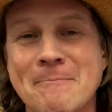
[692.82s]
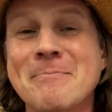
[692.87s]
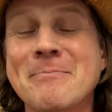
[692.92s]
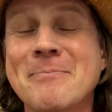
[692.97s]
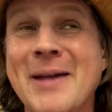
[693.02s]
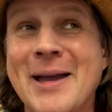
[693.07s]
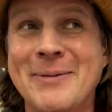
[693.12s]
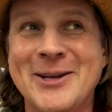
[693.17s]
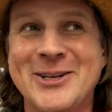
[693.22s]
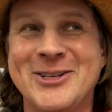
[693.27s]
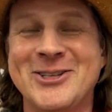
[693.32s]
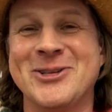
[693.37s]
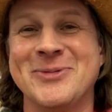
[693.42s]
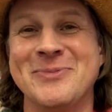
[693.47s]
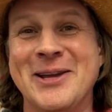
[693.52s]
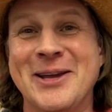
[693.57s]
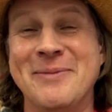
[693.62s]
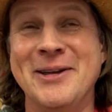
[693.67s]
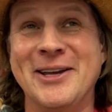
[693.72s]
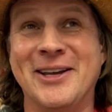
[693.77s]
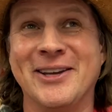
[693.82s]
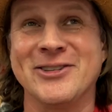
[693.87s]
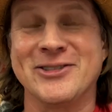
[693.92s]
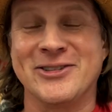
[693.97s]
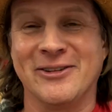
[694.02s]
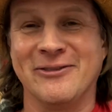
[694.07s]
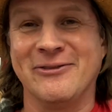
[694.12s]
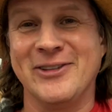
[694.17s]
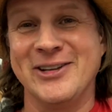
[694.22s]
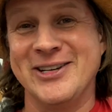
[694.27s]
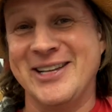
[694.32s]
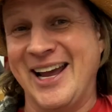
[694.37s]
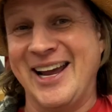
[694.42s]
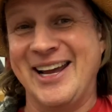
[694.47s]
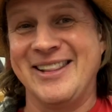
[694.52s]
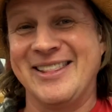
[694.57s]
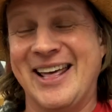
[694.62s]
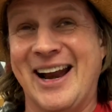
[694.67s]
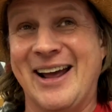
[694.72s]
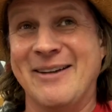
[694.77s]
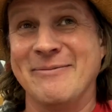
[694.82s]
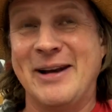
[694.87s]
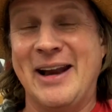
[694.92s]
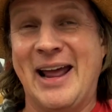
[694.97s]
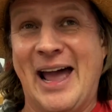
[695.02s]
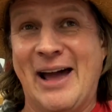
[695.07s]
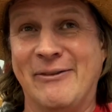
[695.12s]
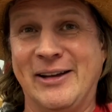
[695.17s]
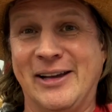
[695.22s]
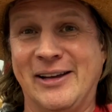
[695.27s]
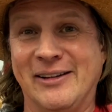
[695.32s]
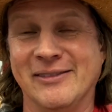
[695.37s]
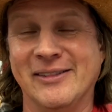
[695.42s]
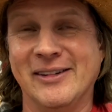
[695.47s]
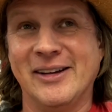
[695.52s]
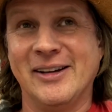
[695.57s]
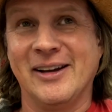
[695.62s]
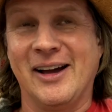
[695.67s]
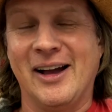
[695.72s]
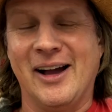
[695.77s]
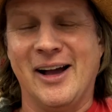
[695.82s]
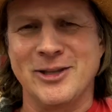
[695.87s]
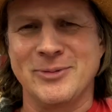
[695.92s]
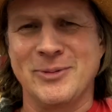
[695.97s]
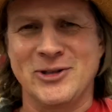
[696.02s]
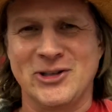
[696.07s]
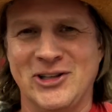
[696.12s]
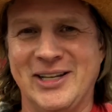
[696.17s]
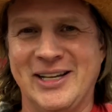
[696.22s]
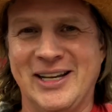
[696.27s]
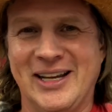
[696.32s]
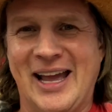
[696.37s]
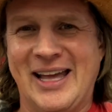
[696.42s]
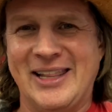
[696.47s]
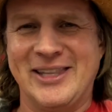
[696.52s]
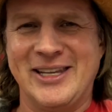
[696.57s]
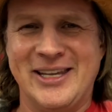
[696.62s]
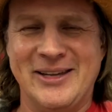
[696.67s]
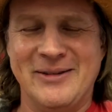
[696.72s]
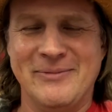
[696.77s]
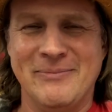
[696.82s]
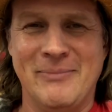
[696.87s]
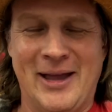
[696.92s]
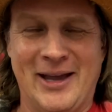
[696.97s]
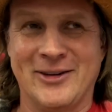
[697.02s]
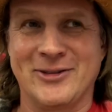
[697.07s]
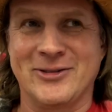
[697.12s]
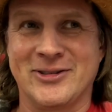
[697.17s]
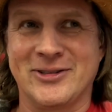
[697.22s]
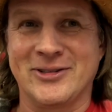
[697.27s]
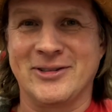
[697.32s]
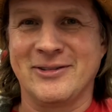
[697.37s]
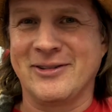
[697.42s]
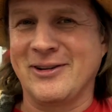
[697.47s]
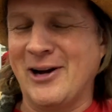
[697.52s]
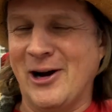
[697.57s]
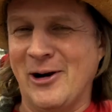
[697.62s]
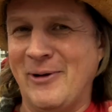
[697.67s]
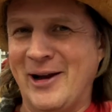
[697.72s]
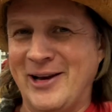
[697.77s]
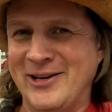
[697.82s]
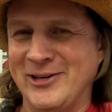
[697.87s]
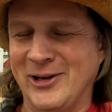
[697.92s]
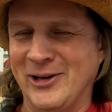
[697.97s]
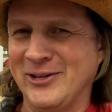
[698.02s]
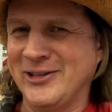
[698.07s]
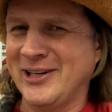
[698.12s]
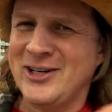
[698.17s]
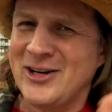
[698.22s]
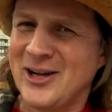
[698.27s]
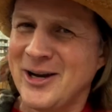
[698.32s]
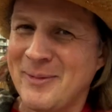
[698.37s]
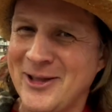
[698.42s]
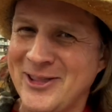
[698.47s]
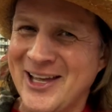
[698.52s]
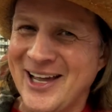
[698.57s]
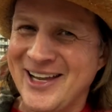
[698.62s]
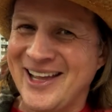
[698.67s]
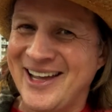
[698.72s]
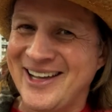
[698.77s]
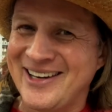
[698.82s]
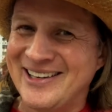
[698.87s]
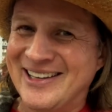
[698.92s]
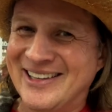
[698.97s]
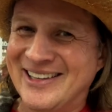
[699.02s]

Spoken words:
Maybe it's just me because of the day that I've been having, especially at the Mex car rental. Did I talk about that yet?